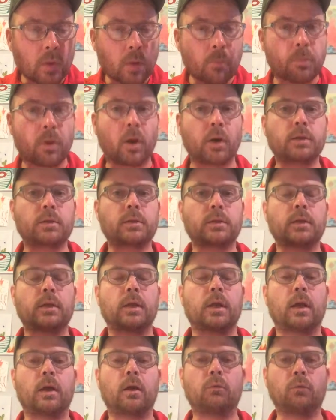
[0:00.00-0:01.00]
but
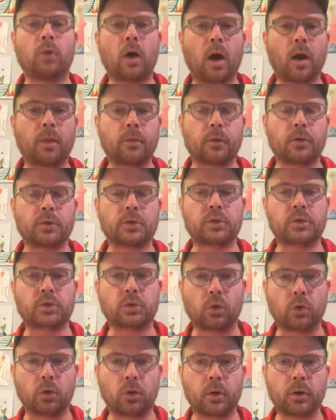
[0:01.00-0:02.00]
rather
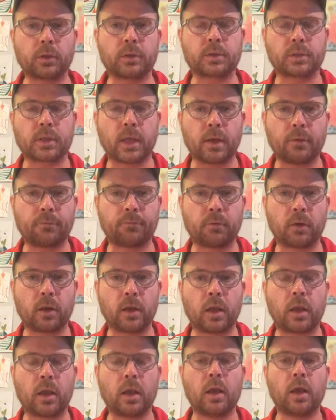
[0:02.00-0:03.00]
stored
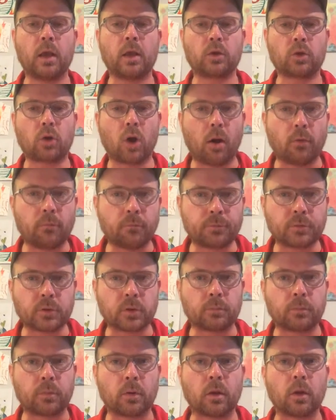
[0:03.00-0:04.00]
safely,
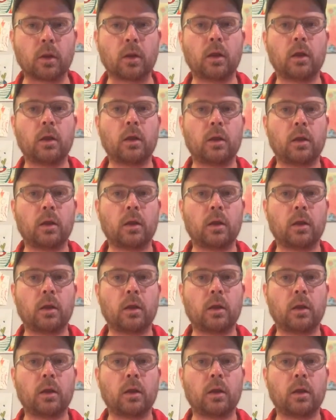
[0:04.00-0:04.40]
comfortable,